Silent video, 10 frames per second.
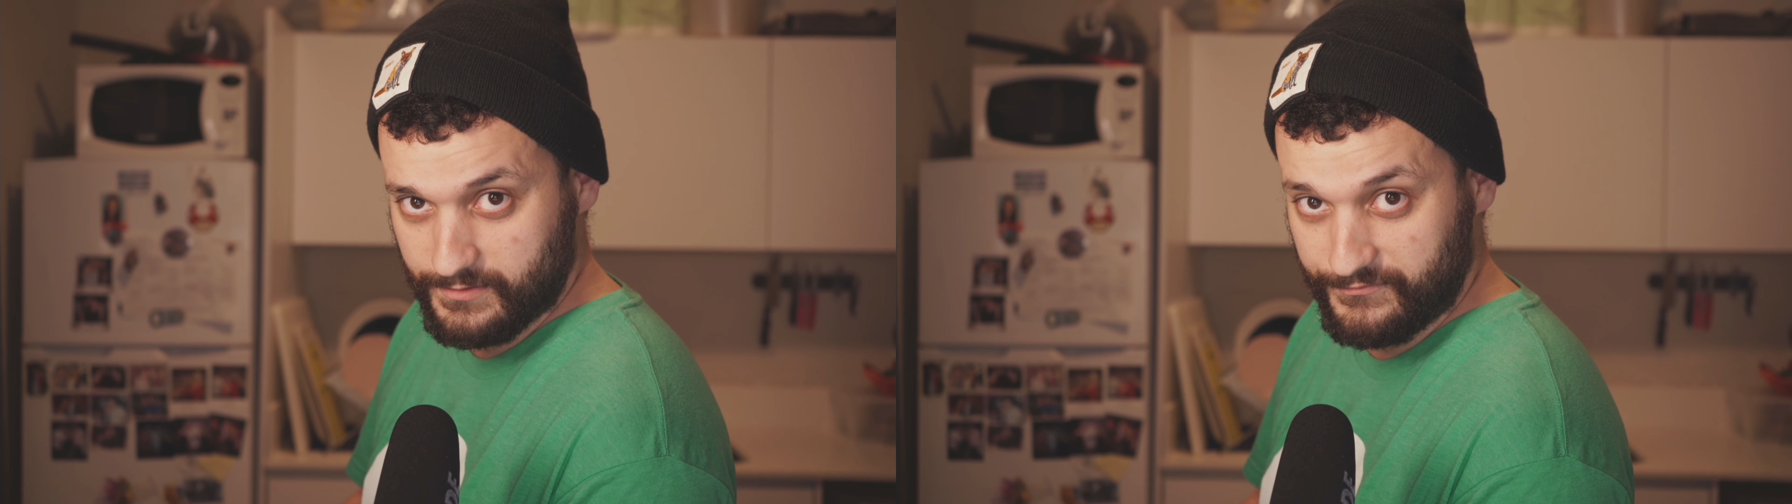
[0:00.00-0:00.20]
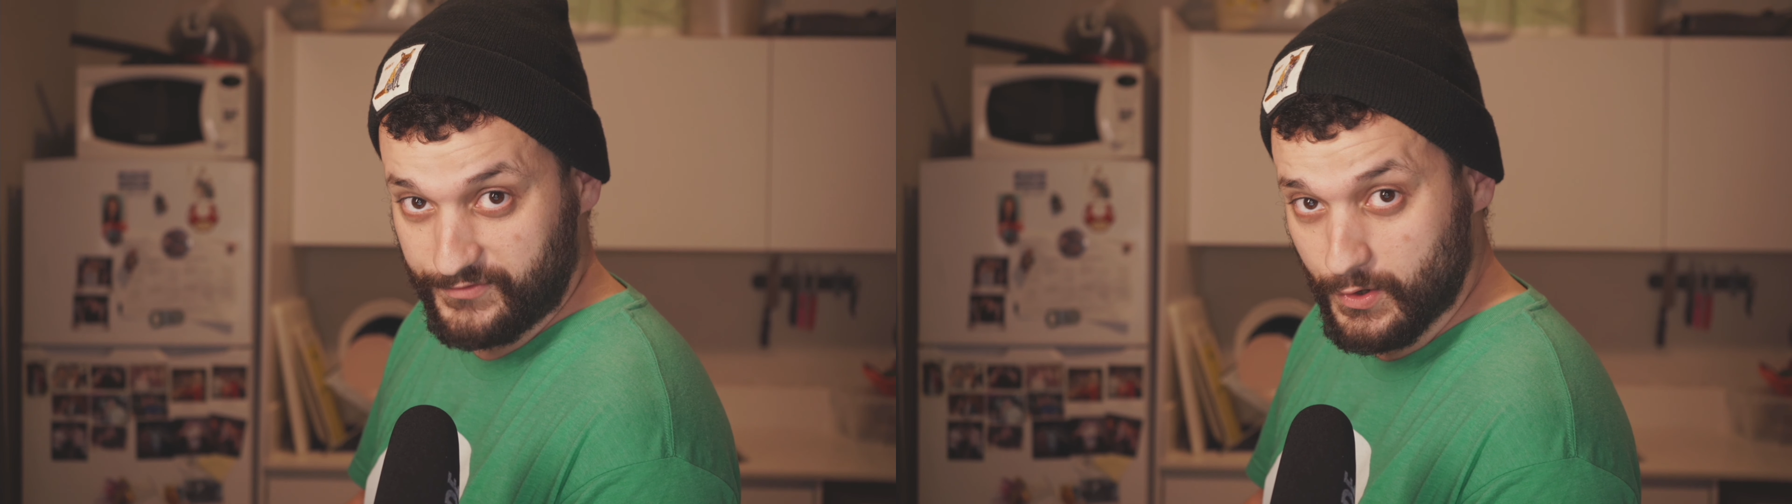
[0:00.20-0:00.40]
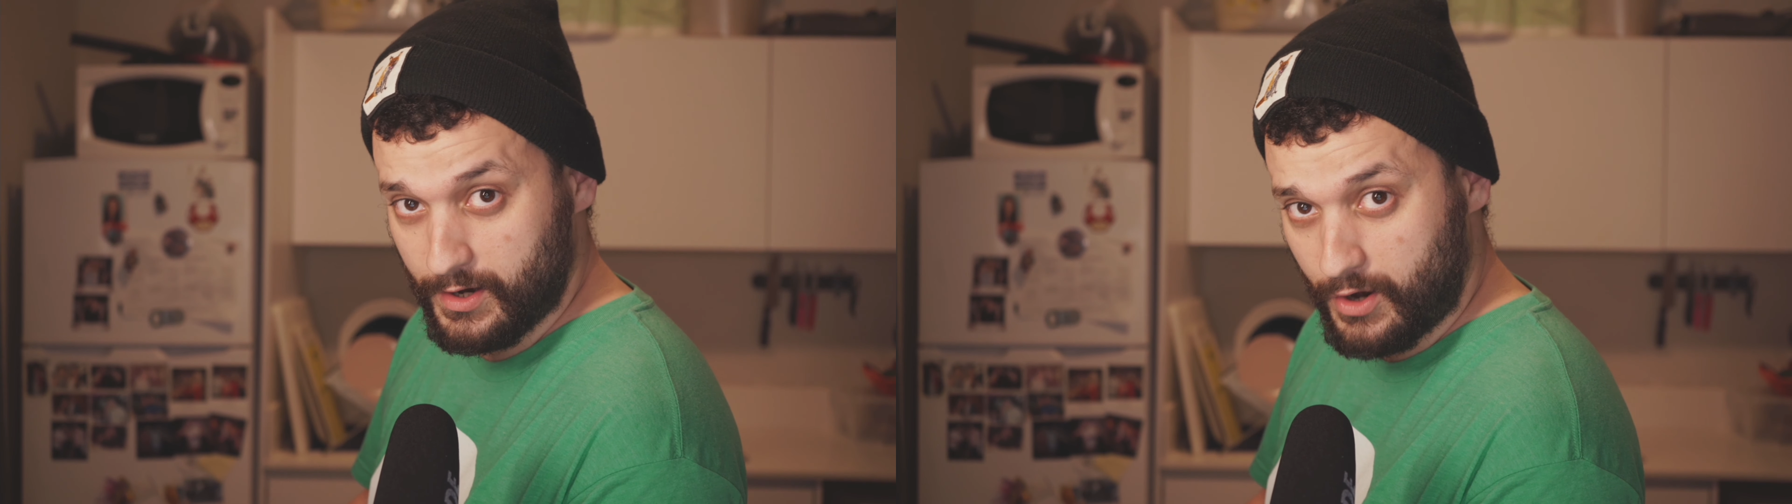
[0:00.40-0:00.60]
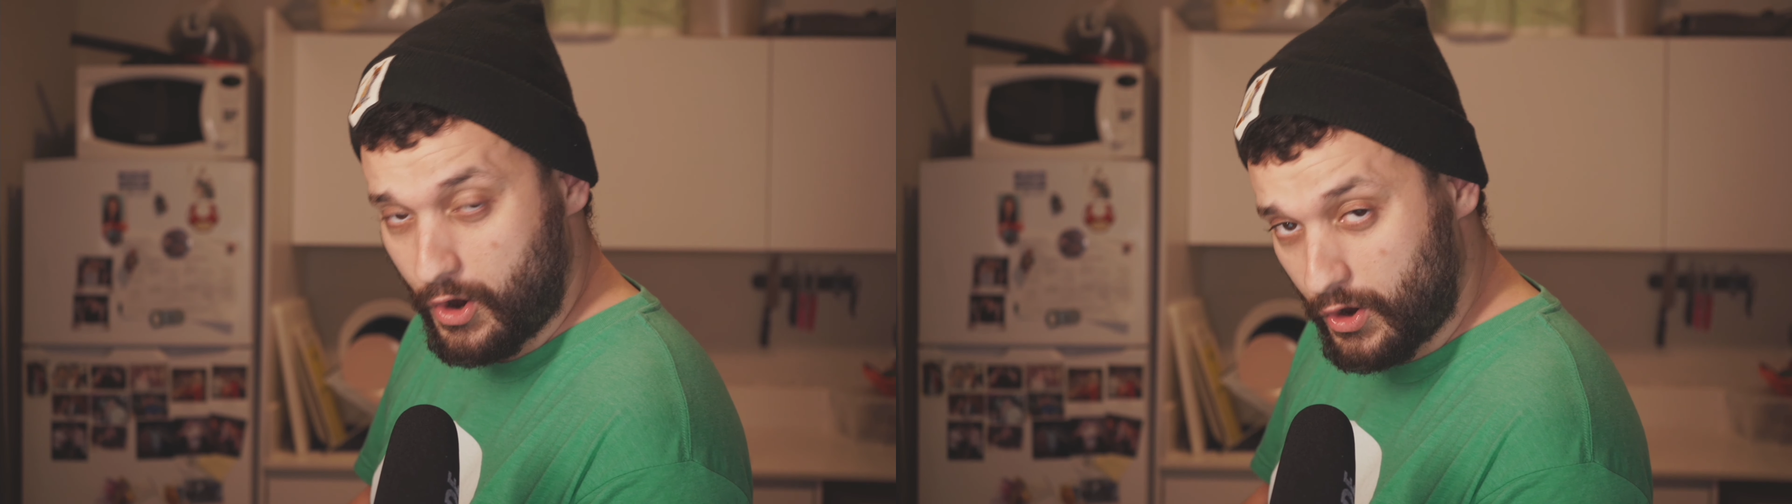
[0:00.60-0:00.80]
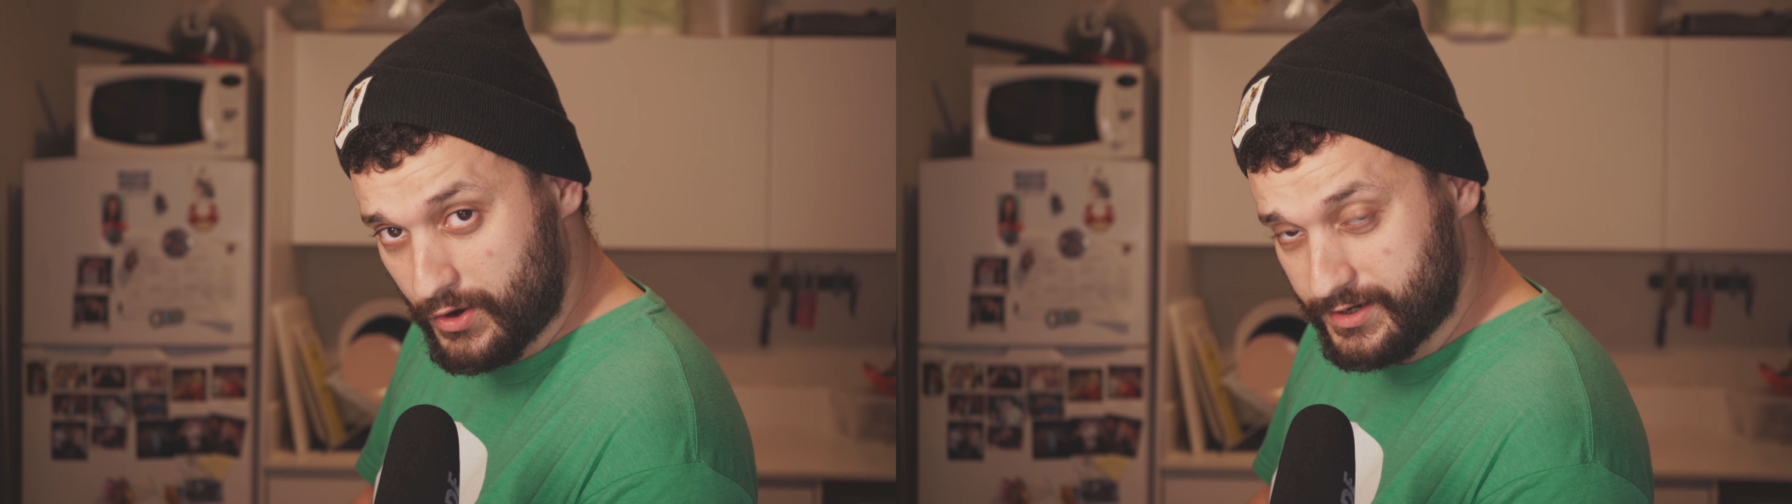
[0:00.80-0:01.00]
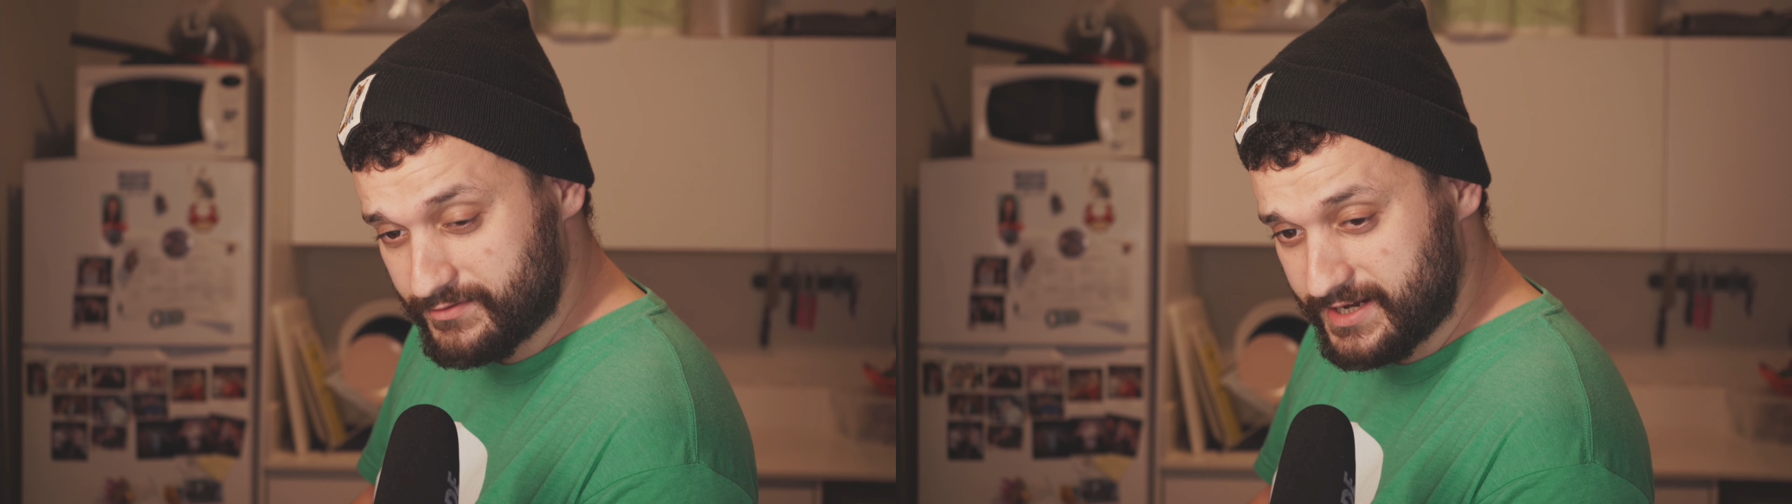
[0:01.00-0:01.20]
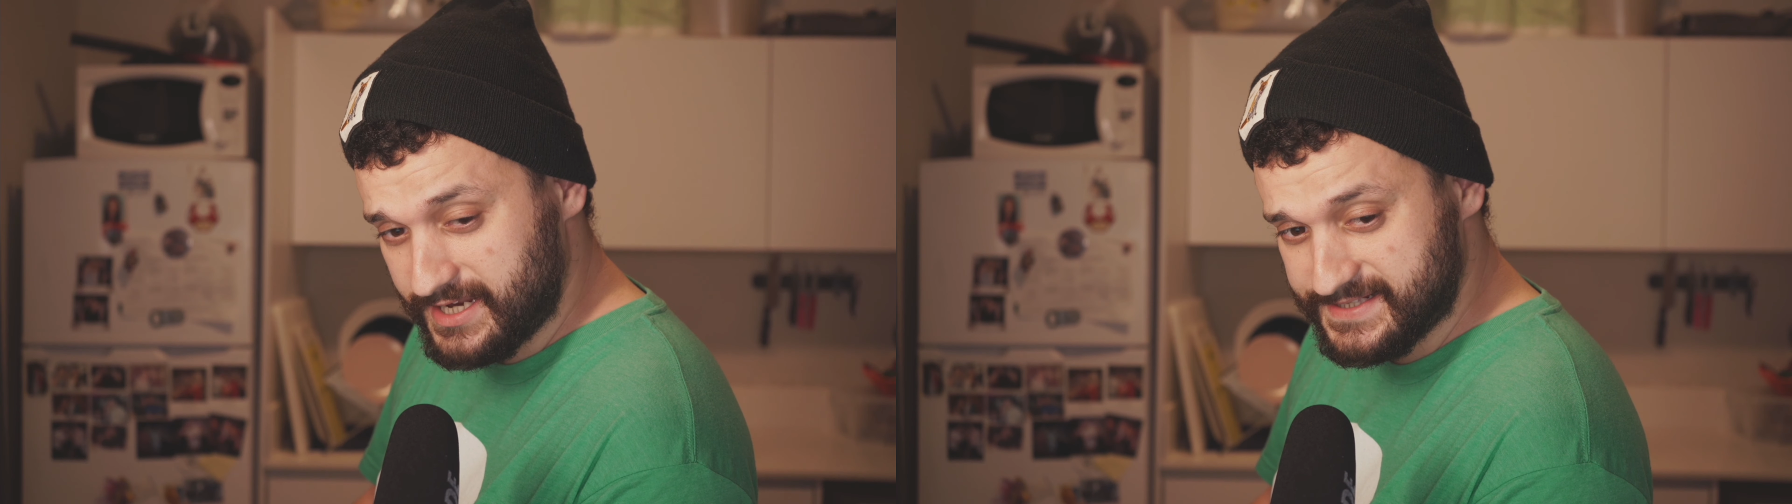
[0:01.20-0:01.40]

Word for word: If you are ordering